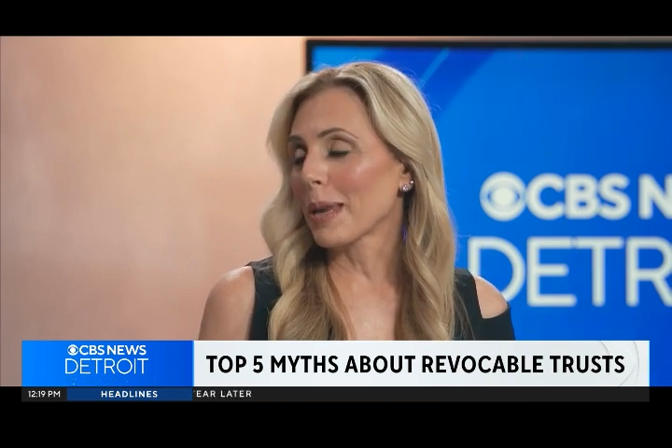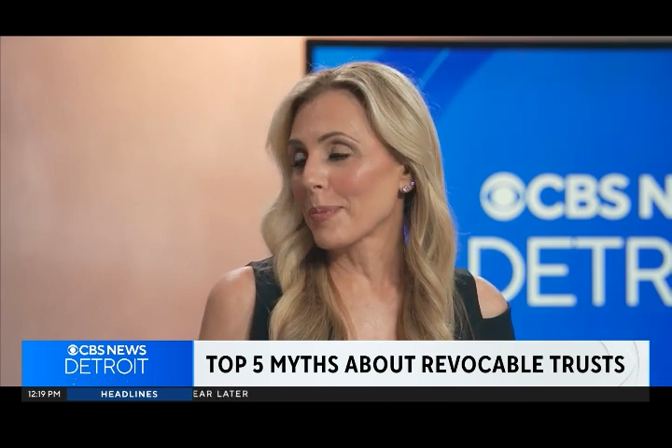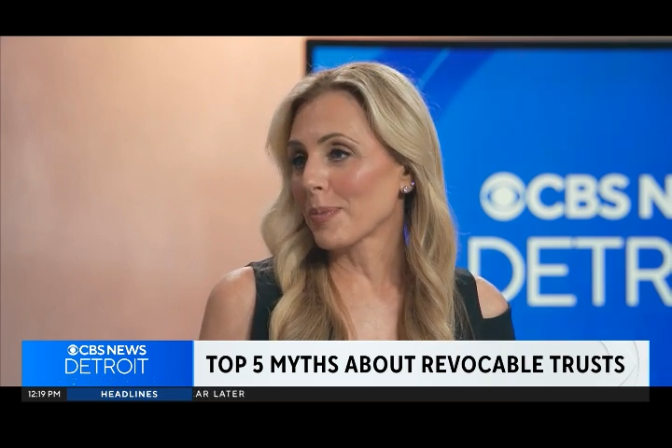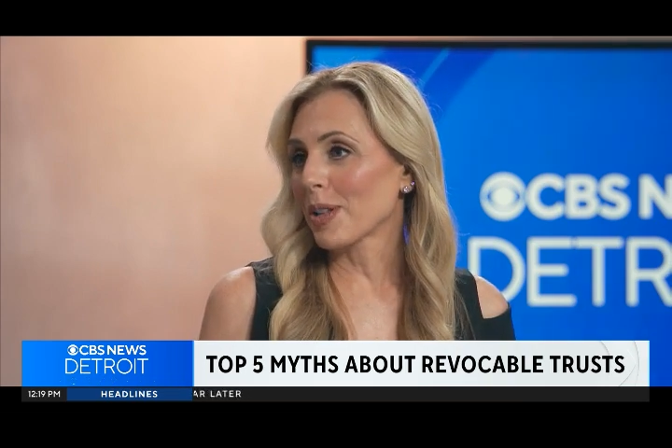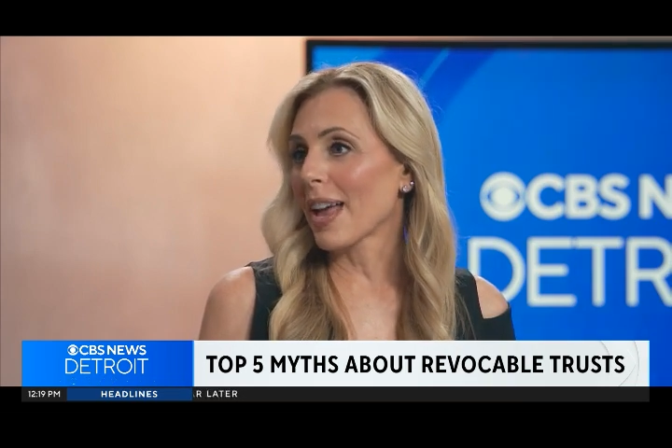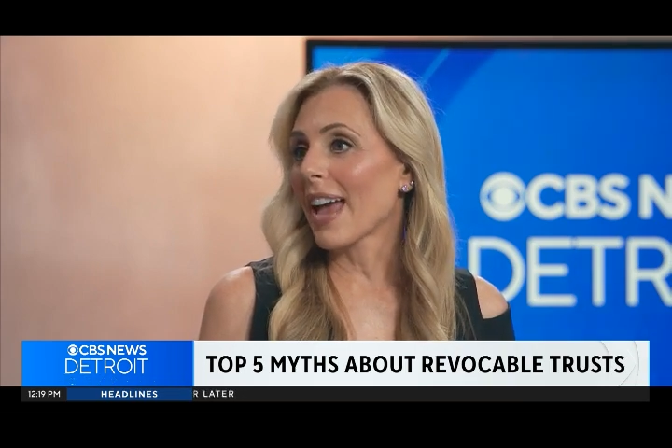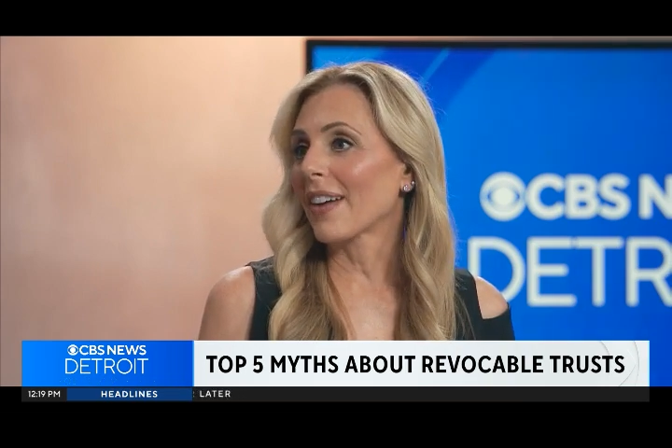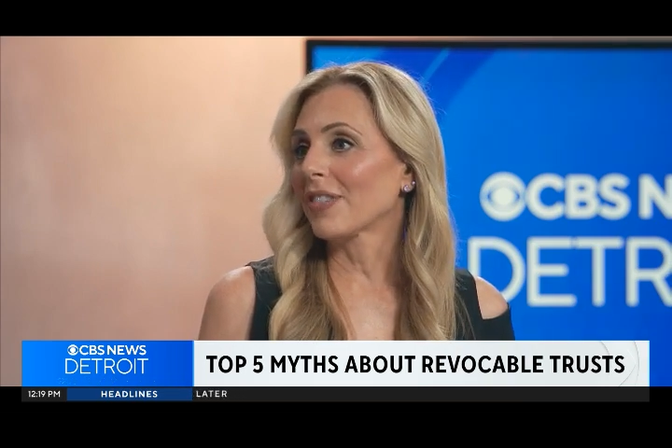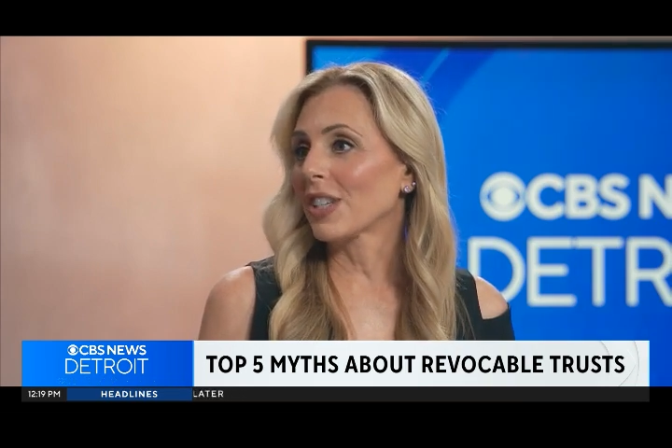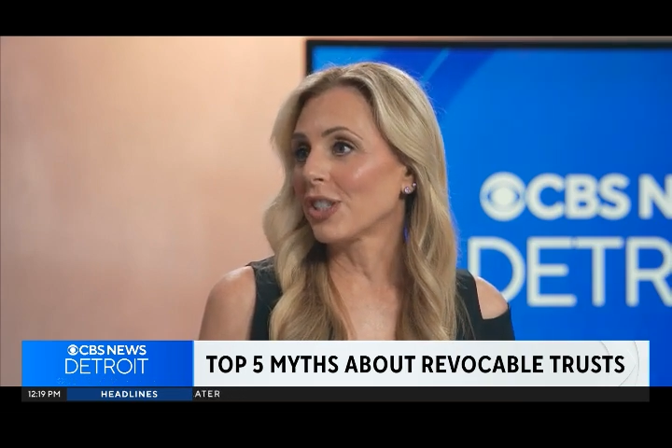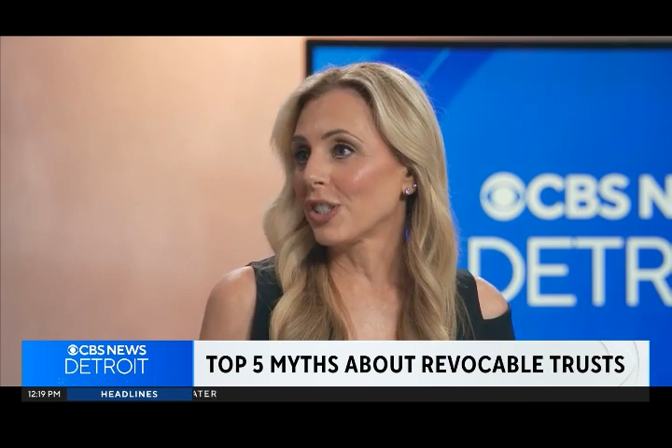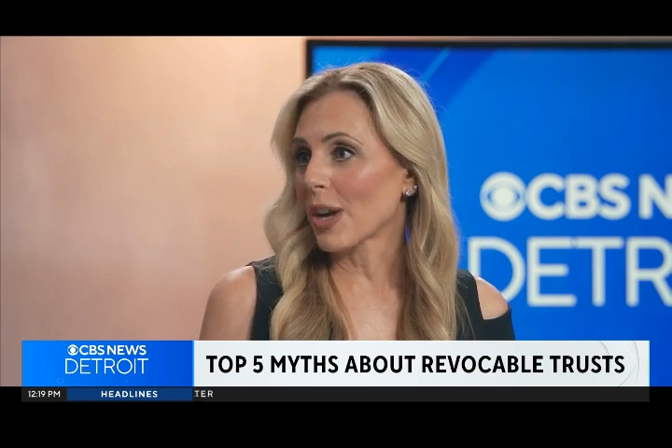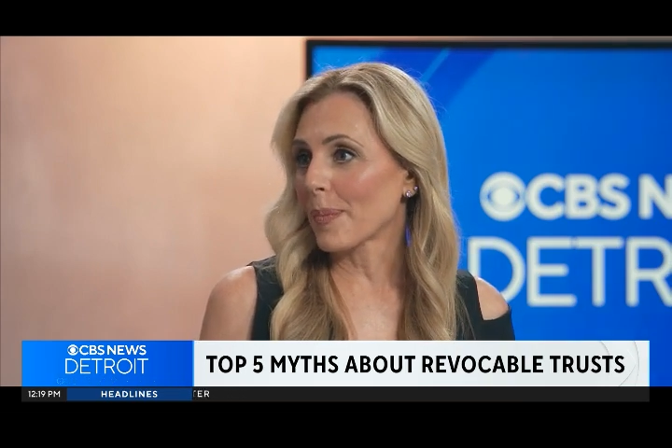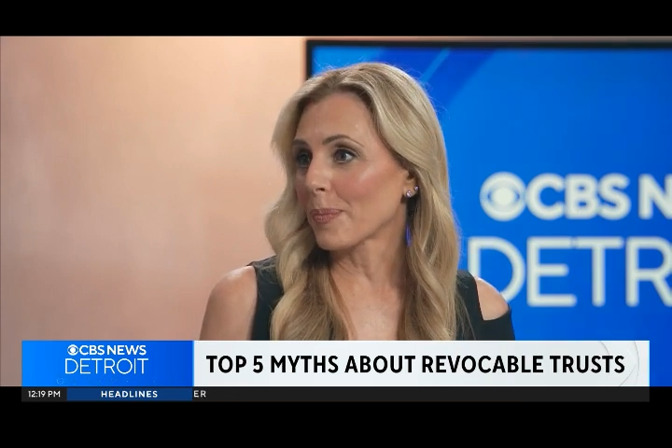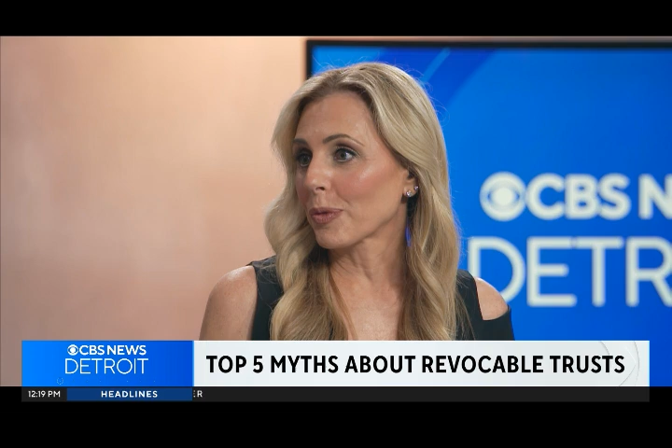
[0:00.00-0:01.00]
people have
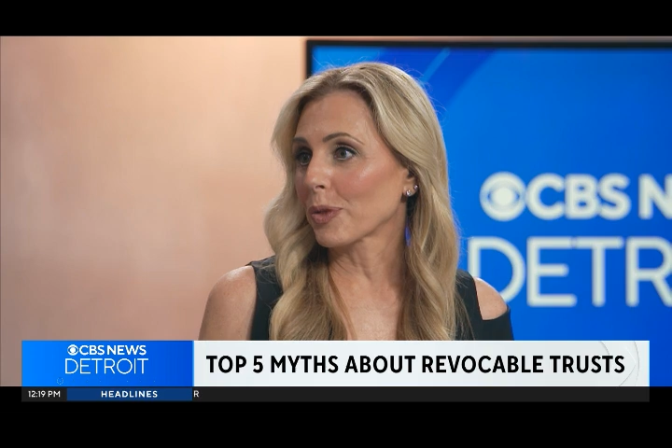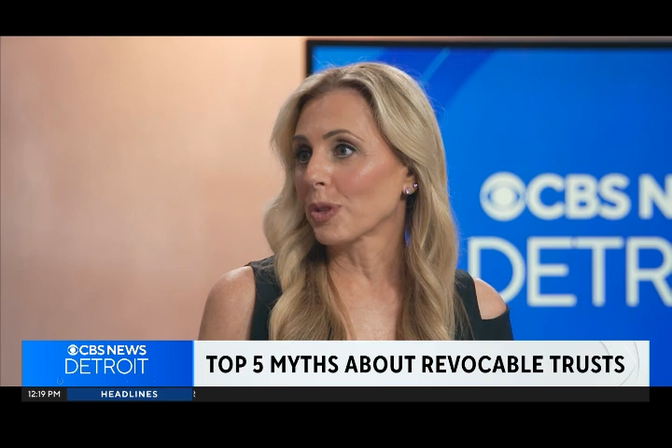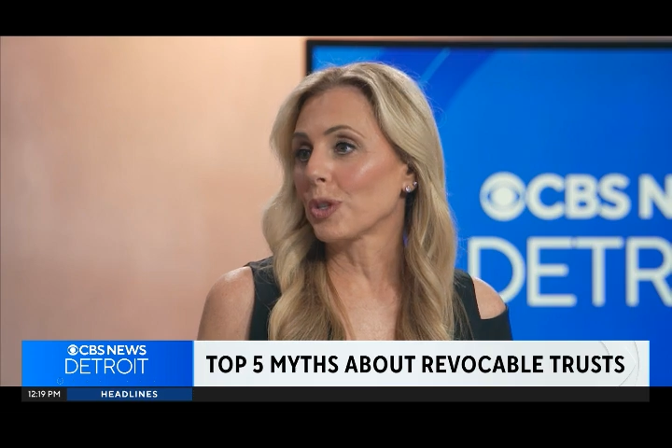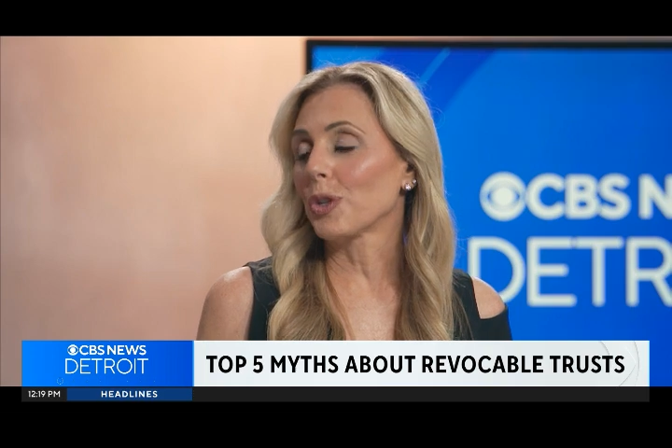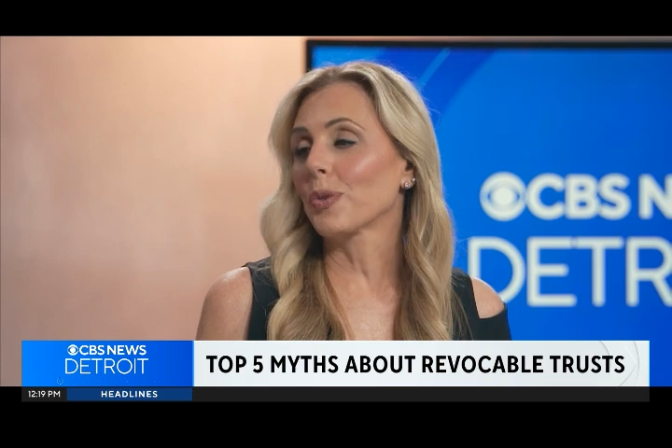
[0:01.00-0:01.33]
to jump through.